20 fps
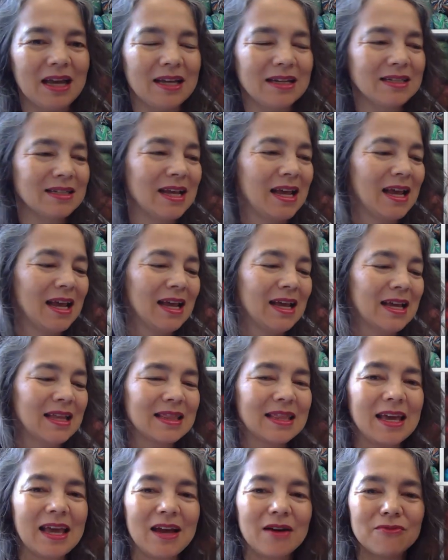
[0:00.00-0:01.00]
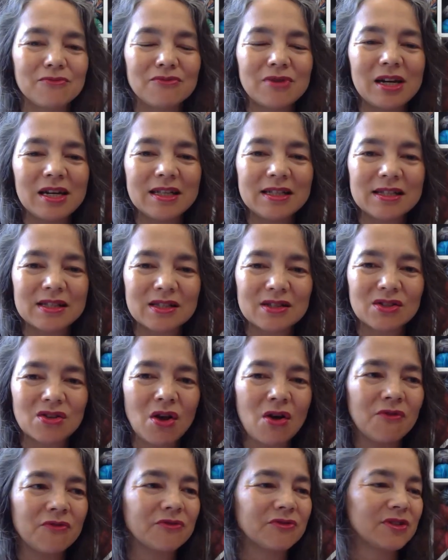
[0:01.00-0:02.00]
And they are really
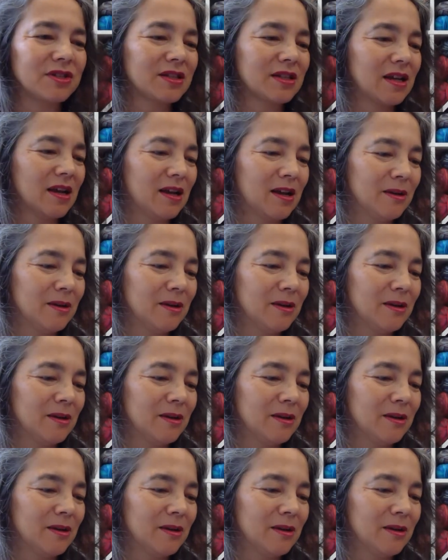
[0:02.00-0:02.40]
soft.